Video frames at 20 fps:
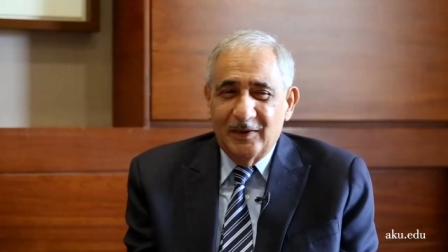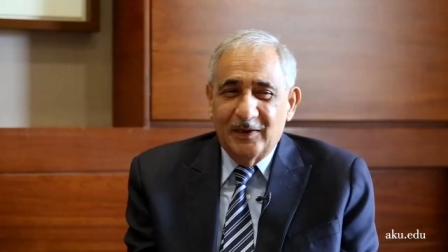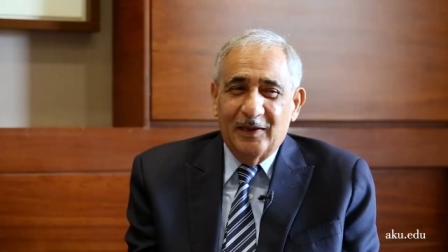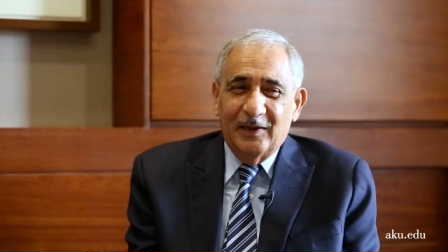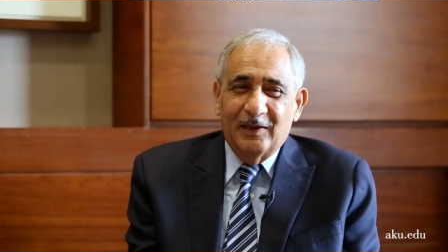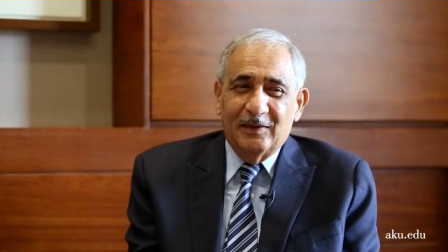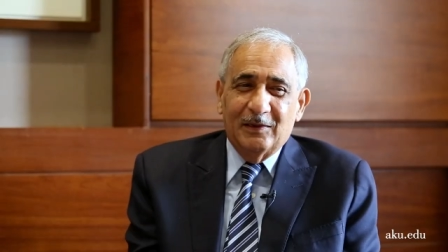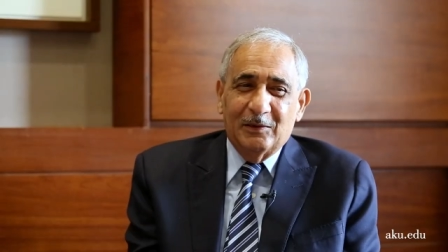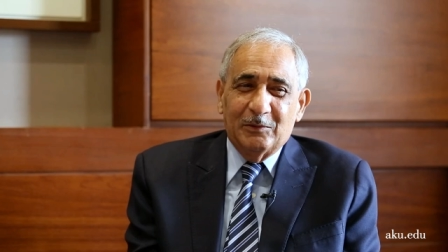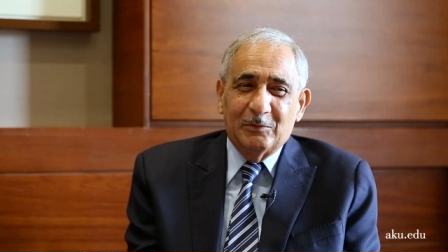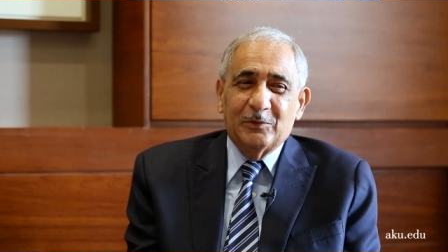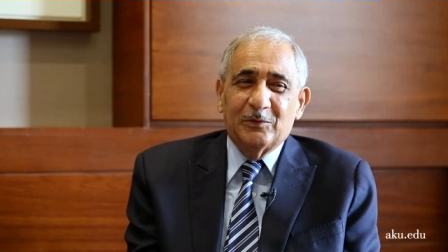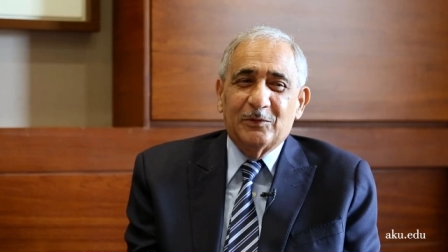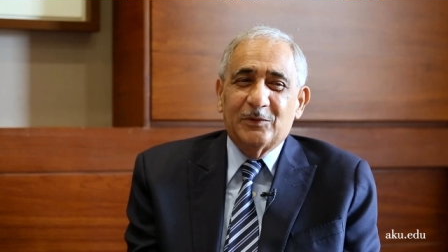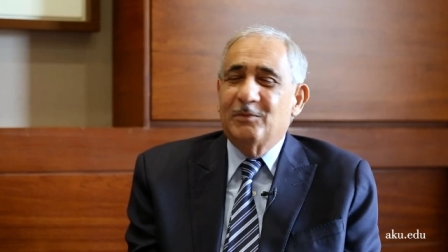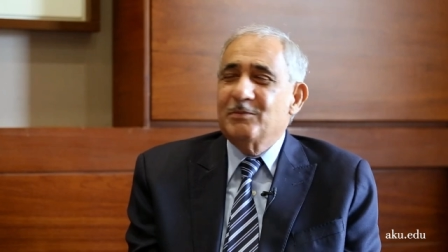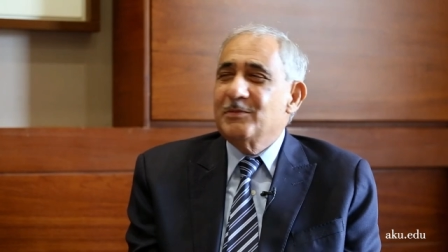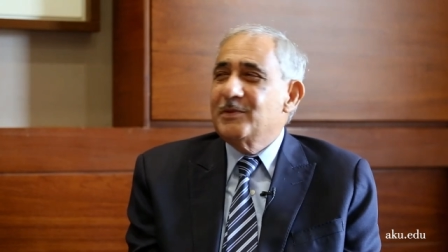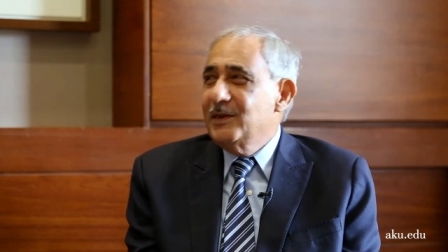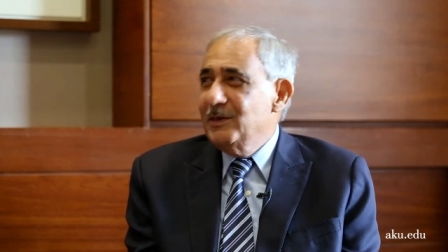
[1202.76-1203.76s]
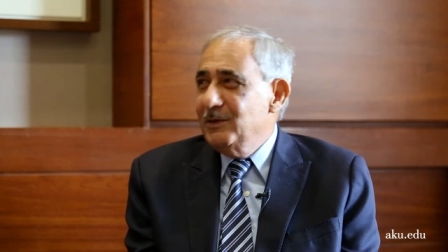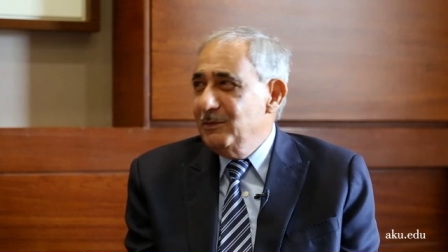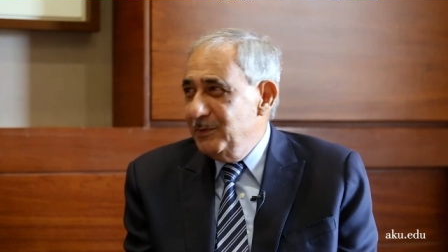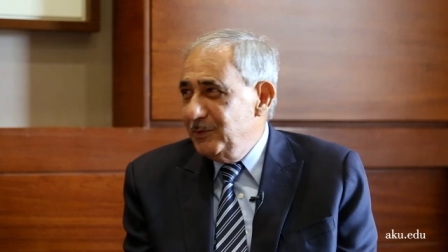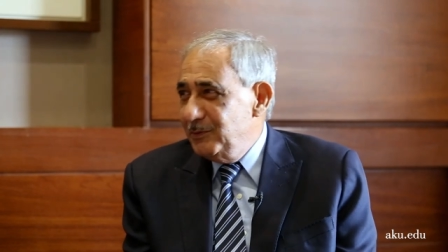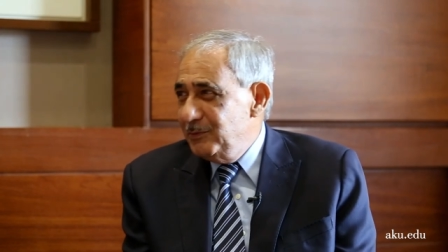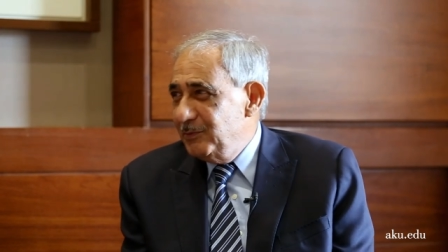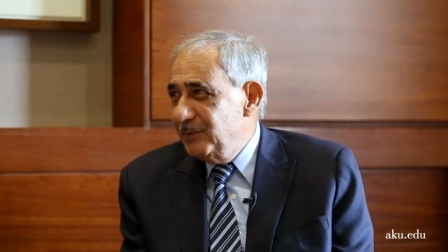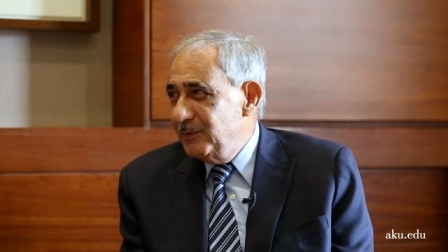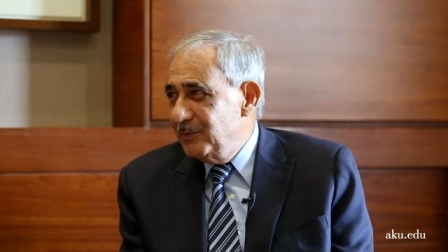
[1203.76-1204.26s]
And that was something
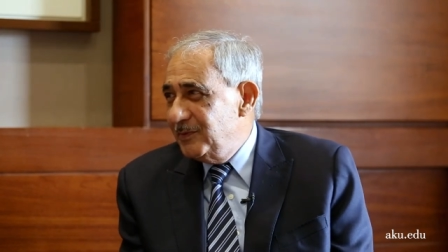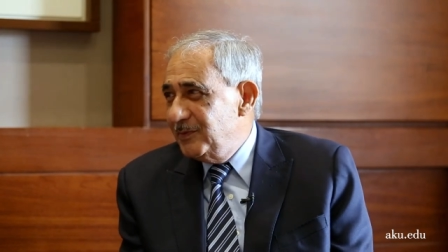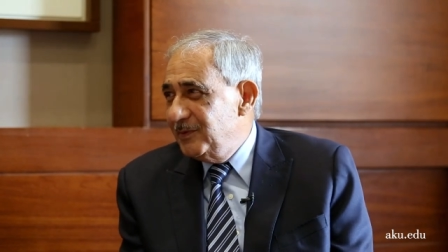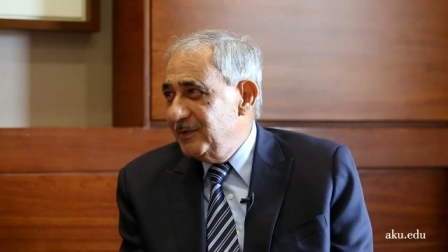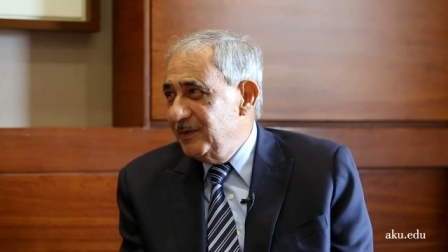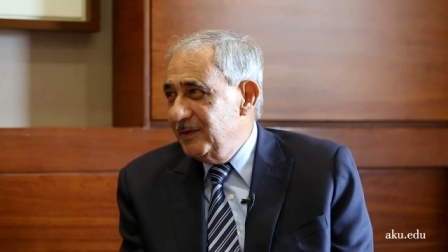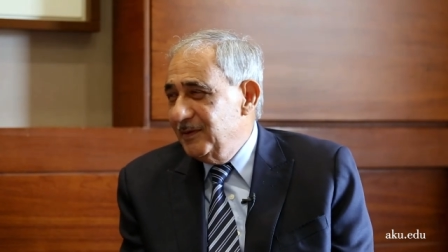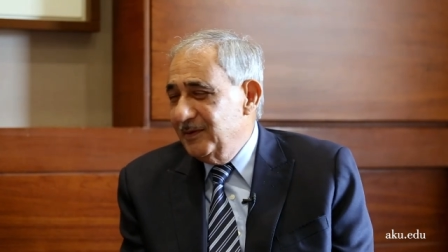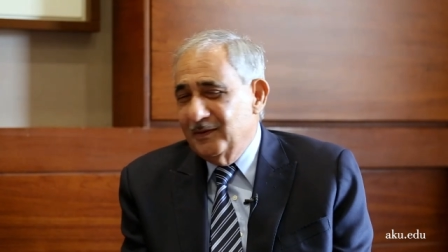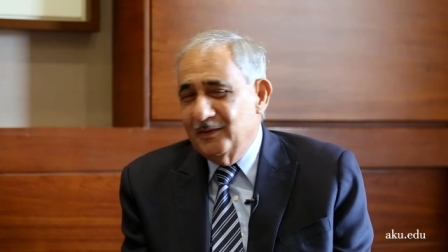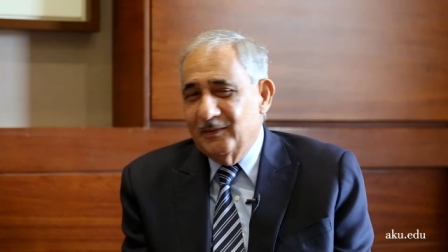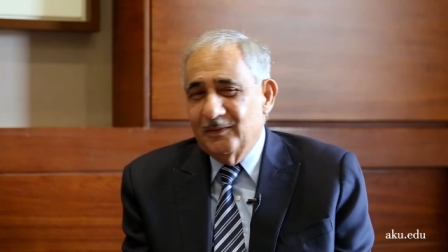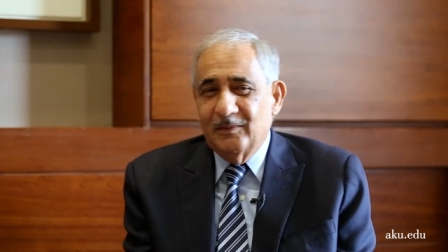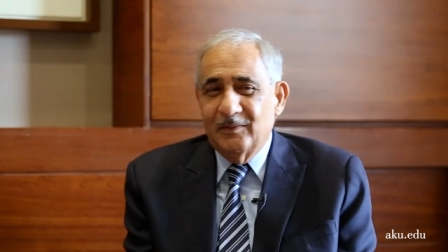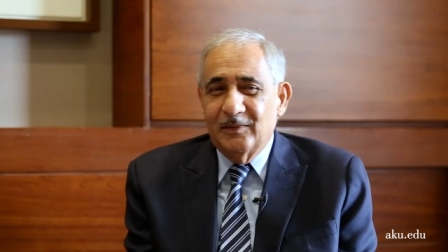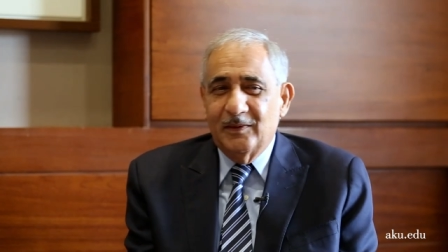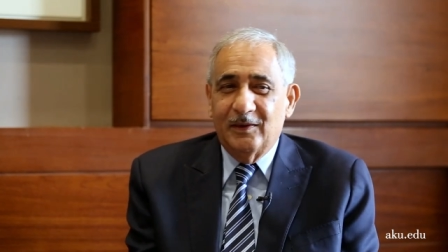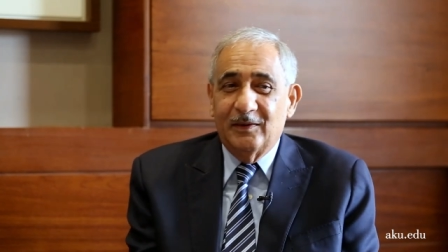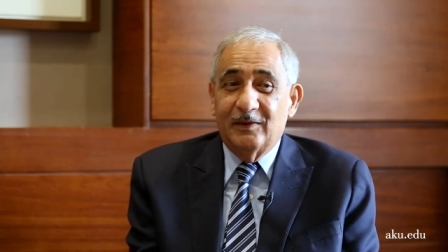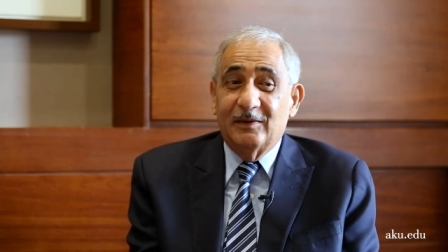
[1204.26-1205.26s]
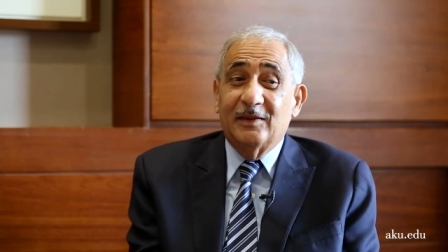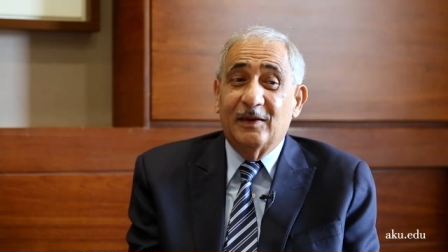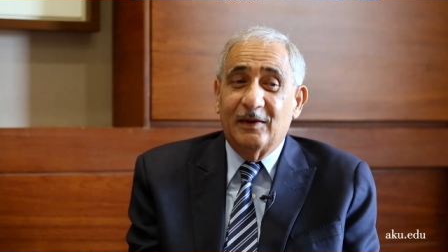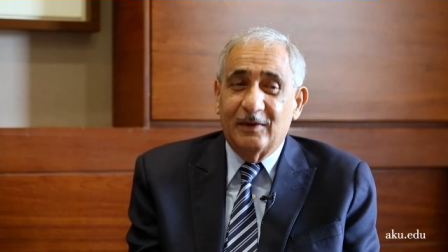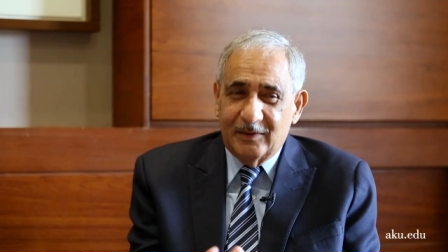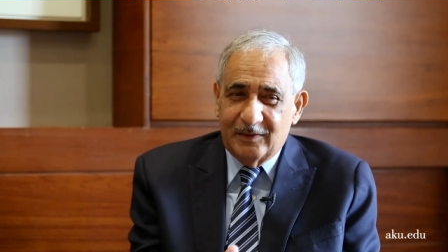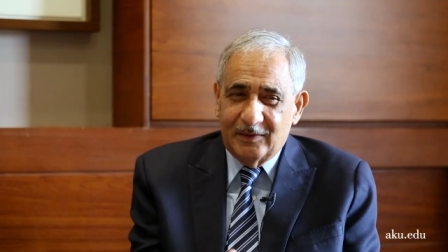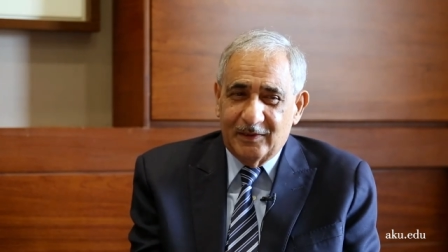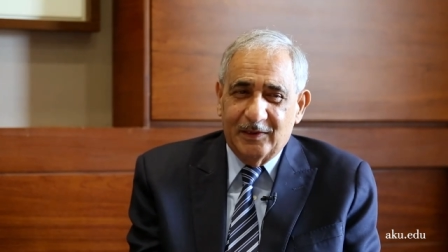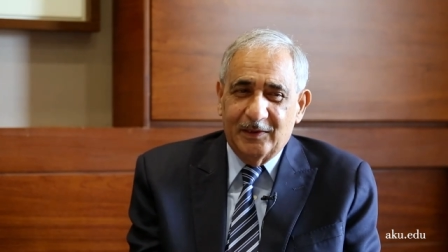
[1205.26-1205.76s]
which was, uh, at
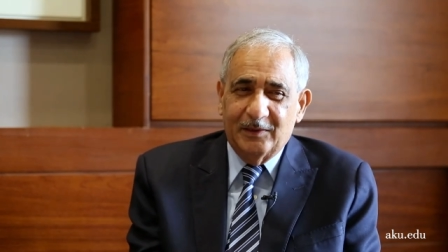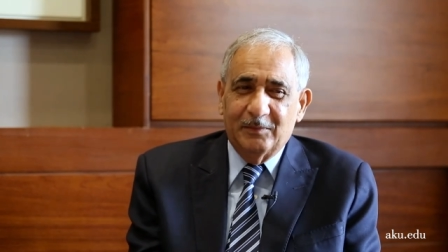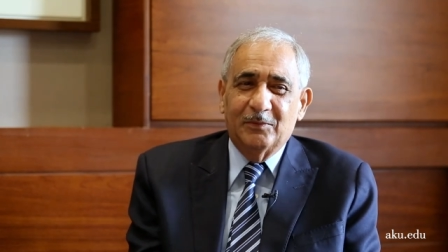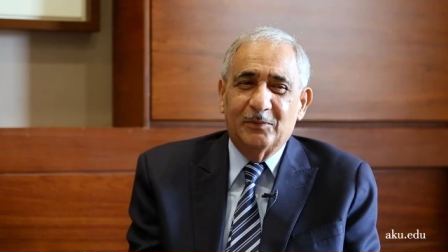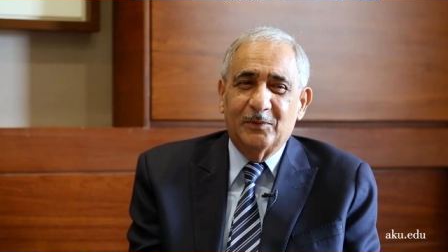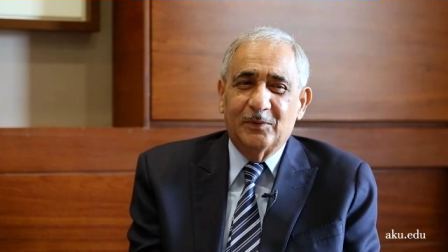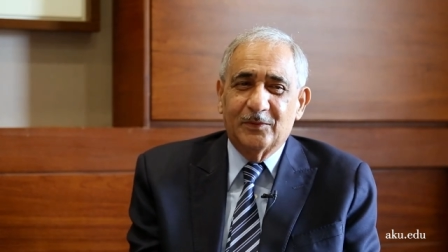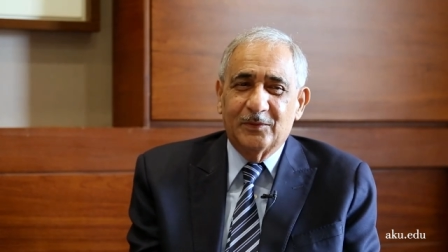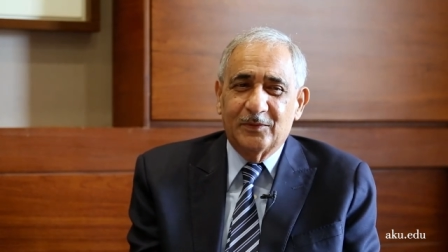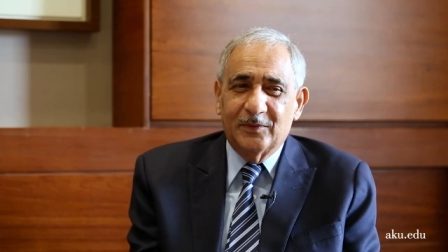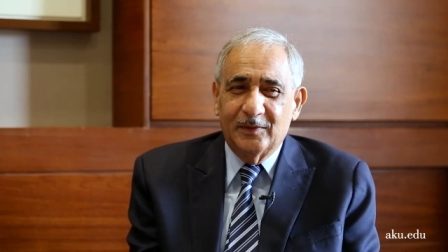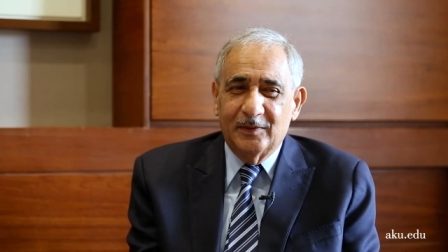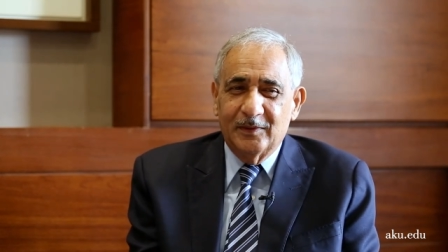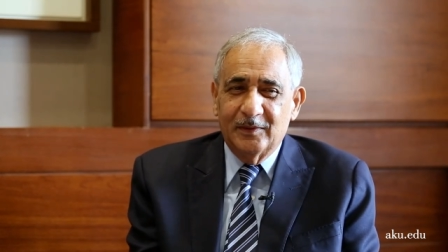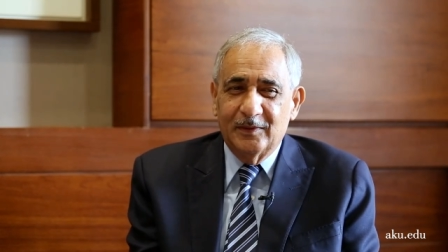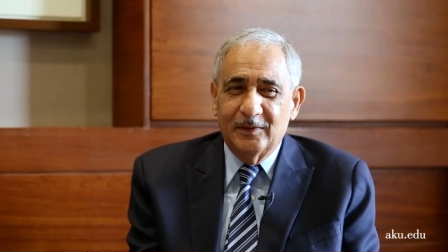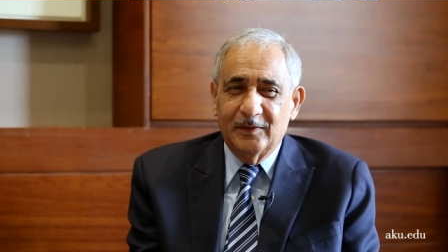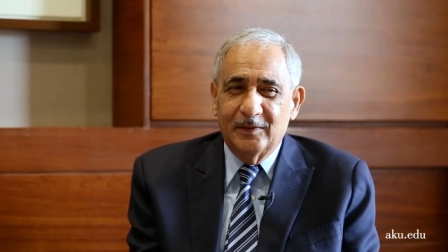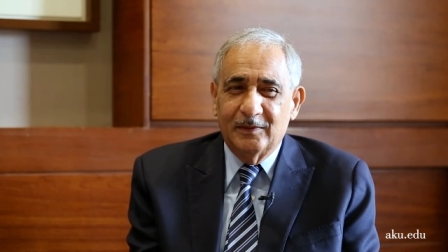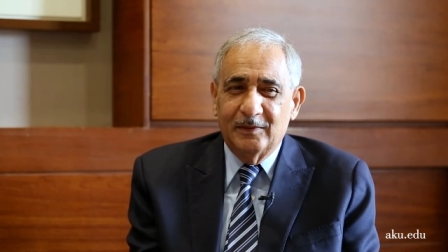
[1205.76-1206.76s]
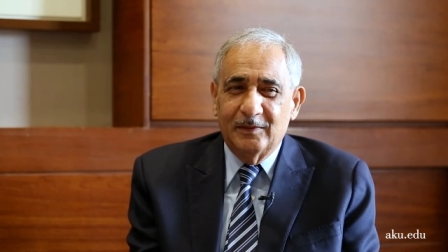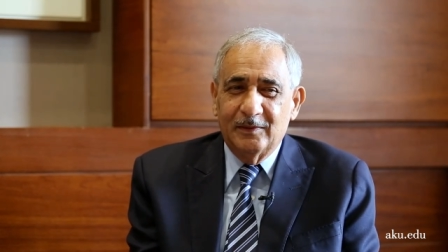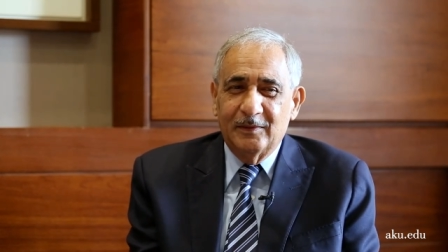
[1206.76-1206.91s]
that time, was uh,